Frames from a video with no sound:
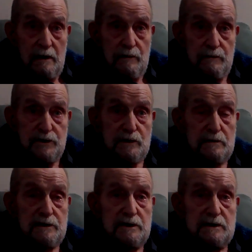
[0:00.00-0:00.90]
We saw
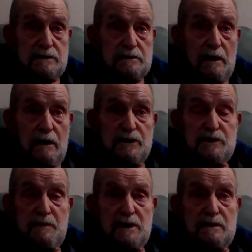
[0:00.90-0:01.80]
these
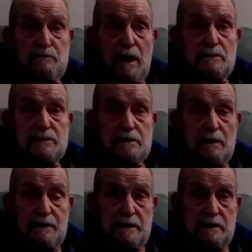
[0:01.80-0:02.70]
high-speed boats
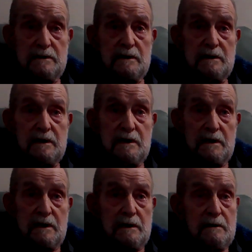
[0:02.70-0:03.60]
coming in.
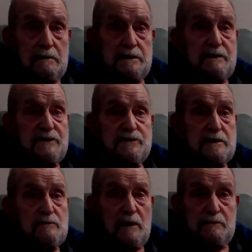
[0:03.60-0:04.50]
Never seen
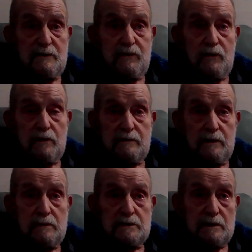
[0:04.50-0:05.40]
one before, of
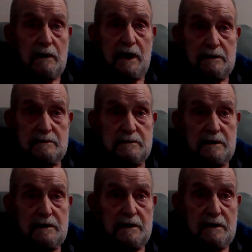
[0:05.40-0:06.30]
course I hadn't.
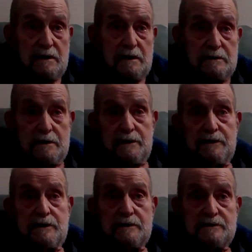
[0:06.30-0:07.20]
None of the
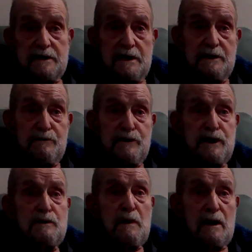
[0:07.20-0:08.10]
others had. They were
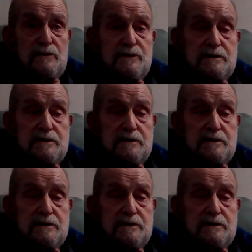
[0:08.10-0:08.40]
E-boats.